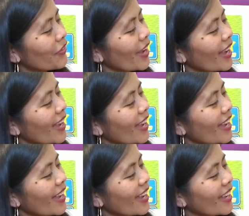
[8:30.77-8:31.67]

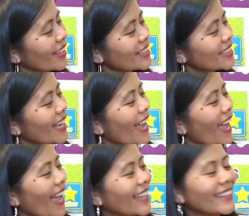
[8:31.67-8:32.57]
face.
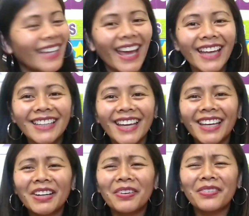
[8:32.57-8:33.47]
And then they
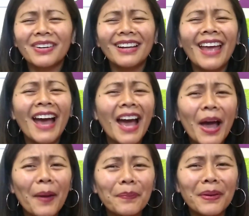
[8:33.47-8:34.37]
get really
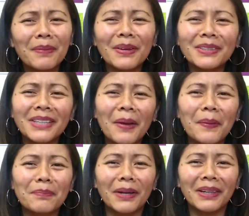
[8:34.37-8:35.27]
happy because they
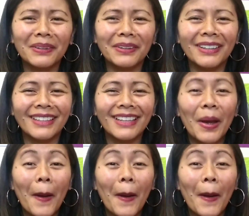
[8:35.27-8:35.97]
have a balloon.